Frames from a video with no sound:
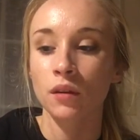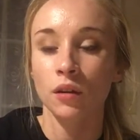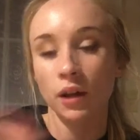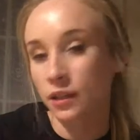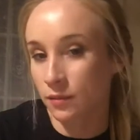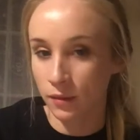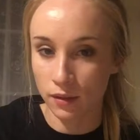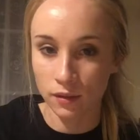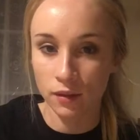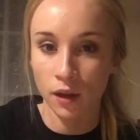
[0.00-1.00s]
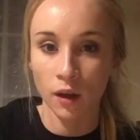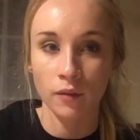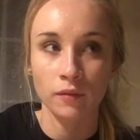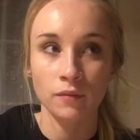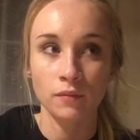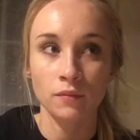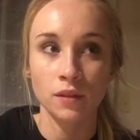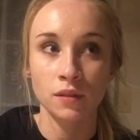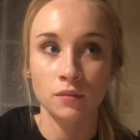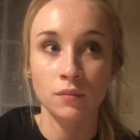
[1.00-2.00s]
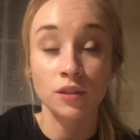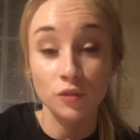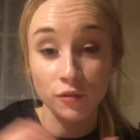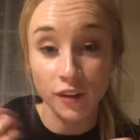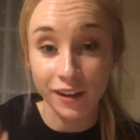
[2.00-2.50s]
her husband, Mr.